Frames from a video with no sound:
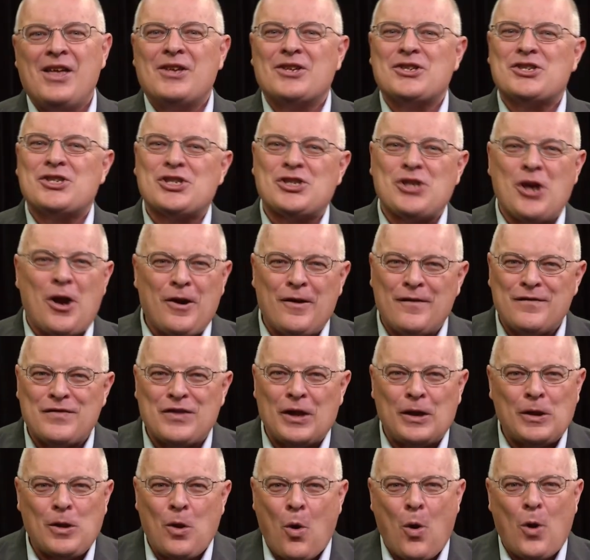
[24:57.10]
Serve
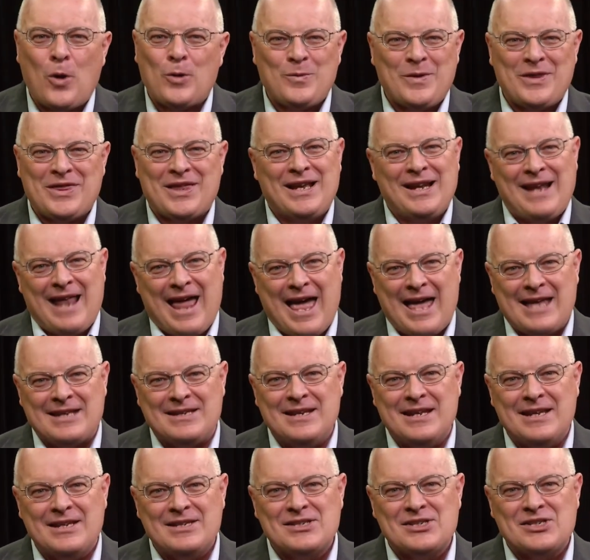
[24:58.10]
the Lord with
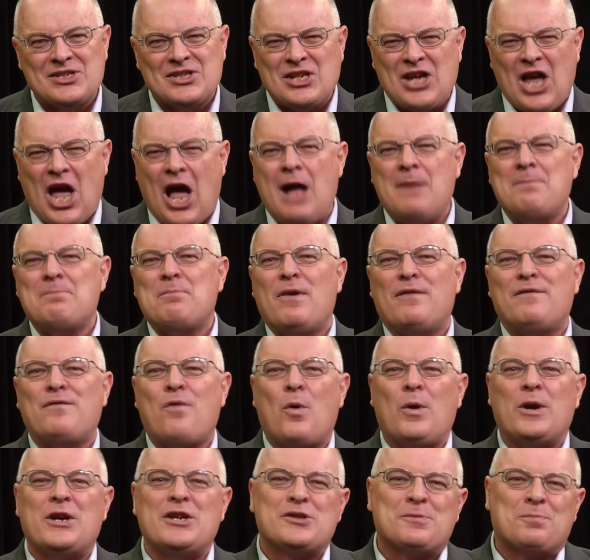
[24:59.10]
gladness. Come
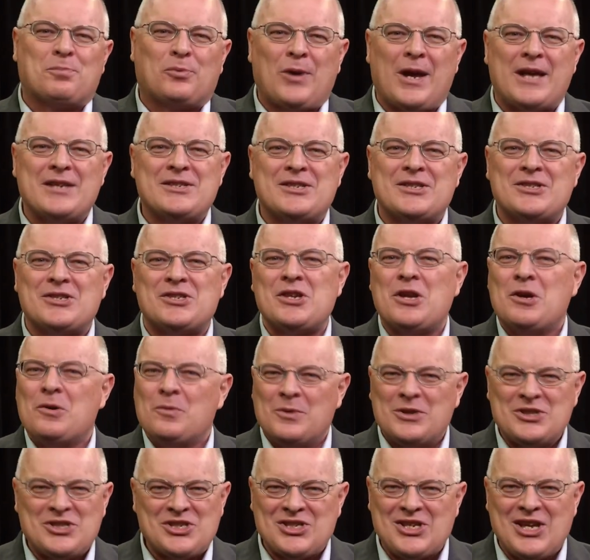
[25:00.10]
before His presence
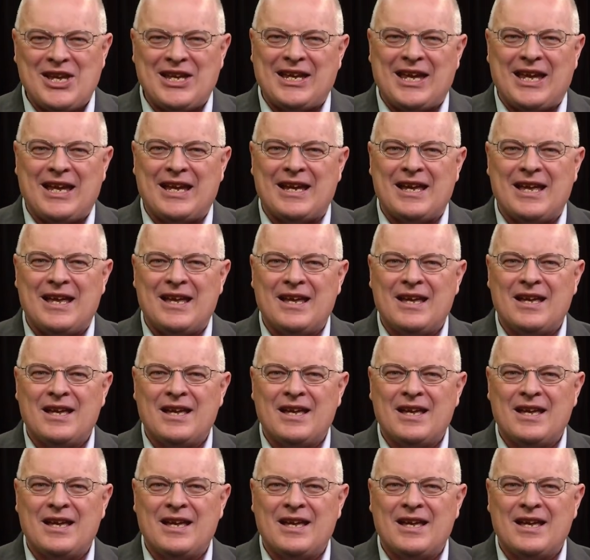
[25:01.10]
with singing.